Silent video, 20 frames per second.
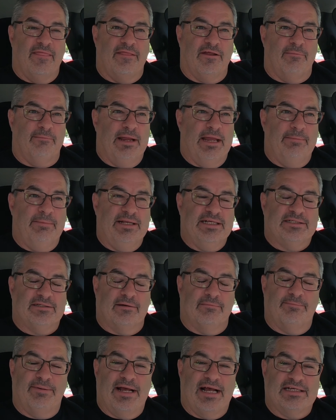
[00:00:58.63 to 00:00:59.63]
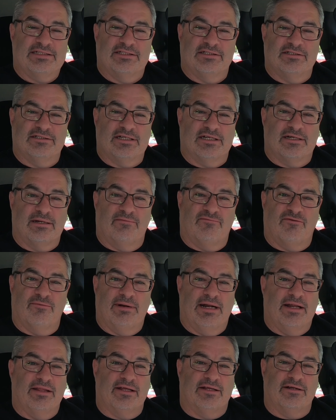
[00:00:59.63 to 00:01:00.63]
there may be some passengers that come
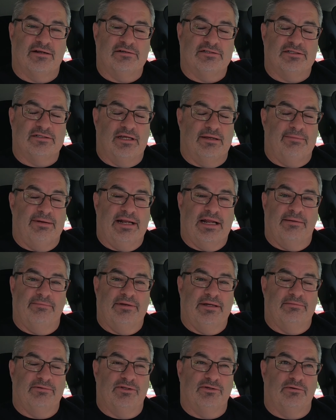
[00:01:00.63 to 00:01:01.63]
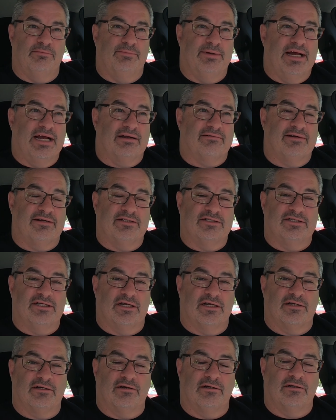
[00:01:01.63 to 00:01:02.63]
from out of the country, they may not be able to do a background
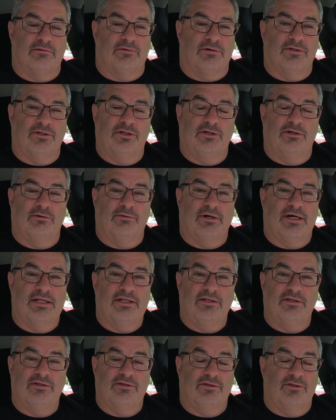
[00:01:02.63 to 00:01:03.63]
check on. Well, you know what?